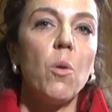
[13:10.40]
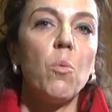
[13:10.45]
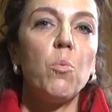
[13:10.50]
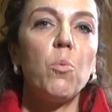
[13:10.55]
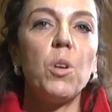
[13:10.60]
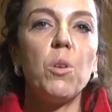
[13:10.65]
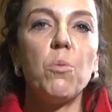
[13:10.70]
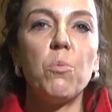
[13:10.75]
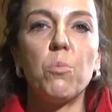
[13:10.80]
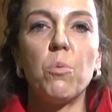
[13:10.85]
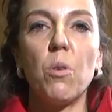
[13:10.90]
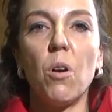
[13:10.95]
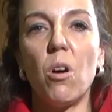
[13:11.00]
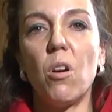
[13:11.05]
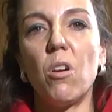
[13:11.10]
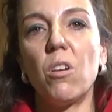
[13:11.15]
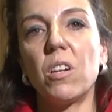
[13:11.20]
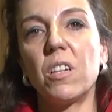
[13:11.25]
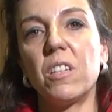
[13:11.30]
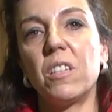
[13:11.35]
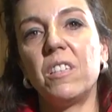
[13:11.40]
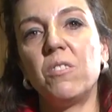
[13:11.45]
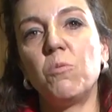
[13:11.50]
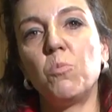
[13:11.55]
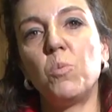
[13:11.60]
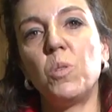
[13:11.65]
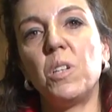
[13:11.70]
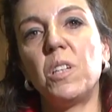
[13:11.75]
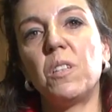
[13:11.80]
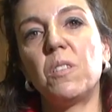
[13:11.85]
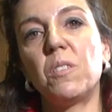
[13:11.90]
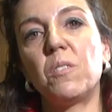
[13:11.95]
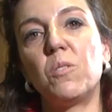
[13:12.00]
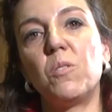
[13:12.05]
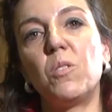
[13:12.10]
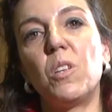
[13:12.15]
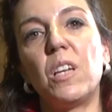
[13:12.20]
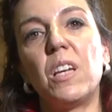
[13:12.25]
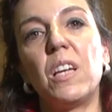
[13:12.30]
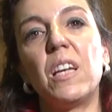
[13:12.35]
we worked with
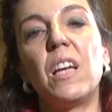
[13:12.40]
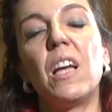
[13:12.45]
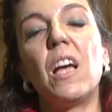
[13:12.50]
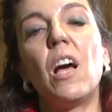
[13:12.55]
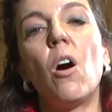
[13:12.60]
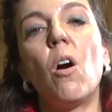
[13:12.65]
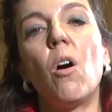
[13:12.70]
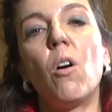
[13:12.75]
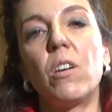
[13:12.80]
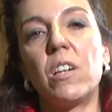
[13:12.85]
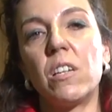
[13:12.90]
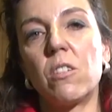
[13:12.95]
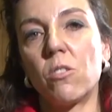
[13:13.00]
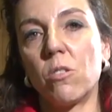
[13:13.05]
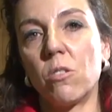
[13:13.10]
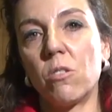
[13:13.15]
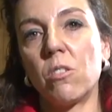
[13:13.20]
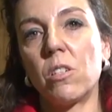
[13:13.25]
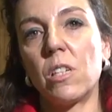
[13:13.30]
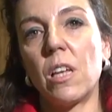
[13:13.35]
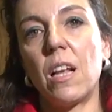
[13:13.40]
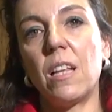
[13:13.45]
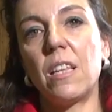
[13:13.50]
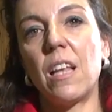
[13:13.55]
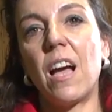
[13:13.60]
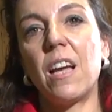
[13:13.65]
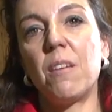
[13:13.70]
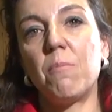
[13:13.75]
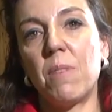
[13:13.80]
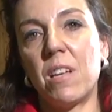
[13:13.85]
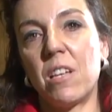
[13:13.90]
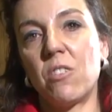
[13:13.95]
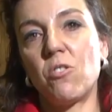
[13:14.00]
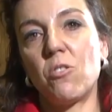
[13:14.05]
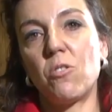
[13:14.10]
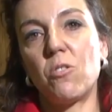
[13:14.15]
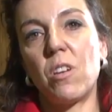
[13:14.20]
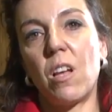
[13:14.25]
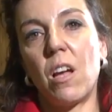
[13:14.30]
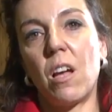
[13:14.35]
the horizontal
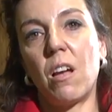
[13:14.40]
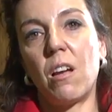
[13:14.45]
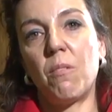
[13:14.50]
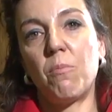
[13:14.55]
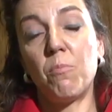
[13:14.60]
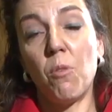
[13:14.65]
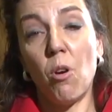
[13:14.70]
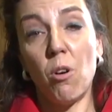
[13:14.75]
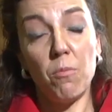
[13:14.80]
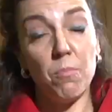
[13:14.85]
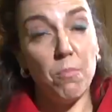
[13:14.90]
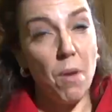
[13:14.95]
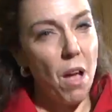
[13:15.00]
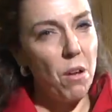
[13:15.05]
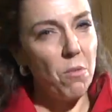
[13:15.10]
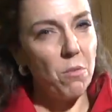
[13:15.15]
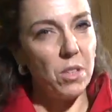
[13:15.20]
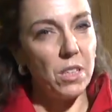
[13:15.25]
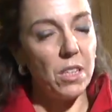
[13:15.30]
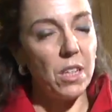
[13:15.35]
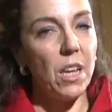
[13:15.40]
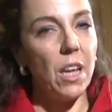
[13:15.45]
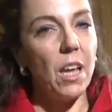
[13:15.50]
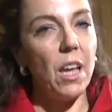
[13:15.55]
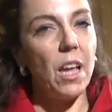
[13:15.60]
dimension of power.